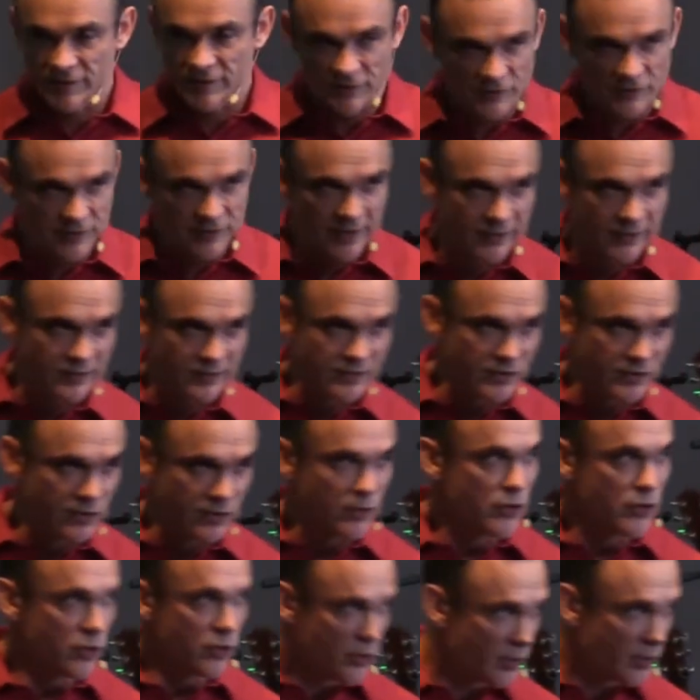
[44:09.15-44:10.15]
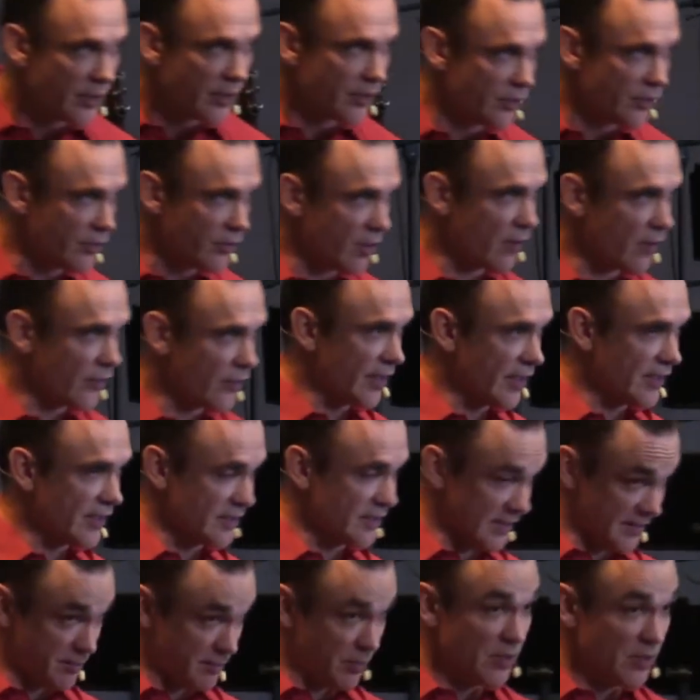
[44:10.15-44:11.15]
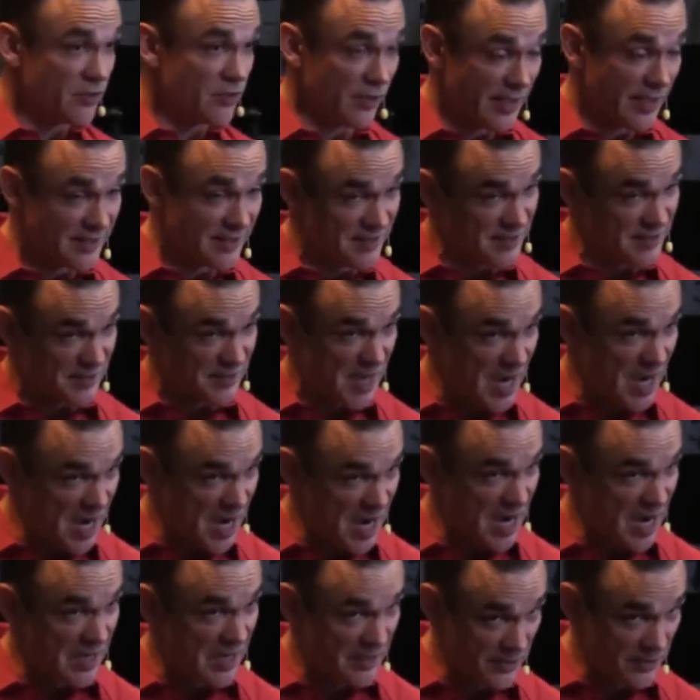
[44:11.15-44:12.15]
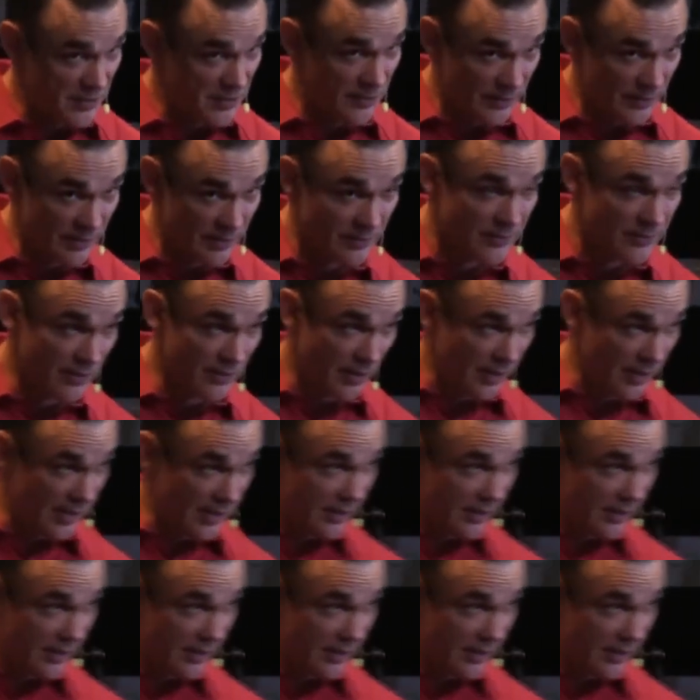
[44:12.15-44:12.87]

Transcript: who strengthens you. You can do all things. And it's personalized. It says, I can do it. I